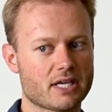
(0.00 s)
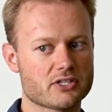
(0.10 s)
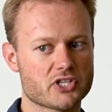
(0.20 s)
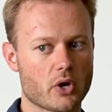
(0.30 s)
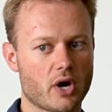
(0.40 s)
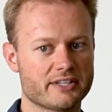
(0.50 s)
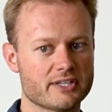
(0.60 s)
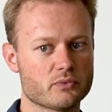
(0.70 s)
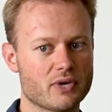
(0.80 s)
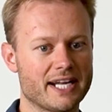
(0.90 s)
So I
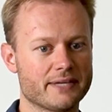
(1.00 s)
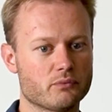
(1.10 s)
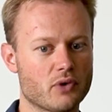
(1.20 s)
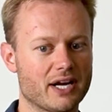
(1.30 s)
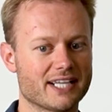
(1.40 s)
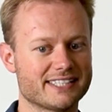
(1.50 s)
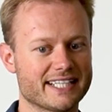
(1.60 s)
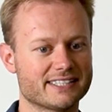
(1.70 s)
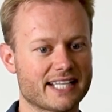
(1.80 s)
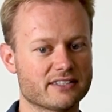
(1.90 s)
didn't really realise the
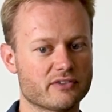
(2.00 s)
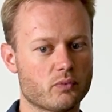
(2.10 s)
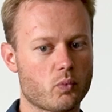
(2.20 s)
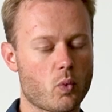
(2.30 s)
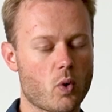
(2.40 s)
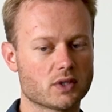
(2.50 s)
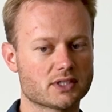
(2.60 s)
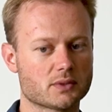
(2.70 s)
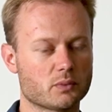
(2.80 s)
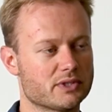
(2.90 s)
extent of
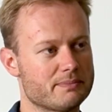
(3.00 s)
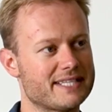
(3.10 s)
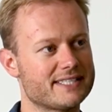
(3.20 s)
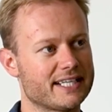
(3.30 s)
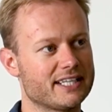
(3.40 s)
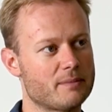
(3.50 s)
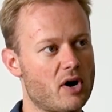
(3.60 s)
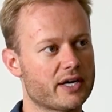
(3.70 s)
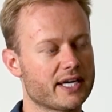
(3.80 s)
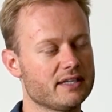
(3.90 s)
what was missing in the
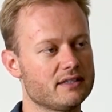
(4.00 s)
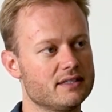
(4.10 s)
market.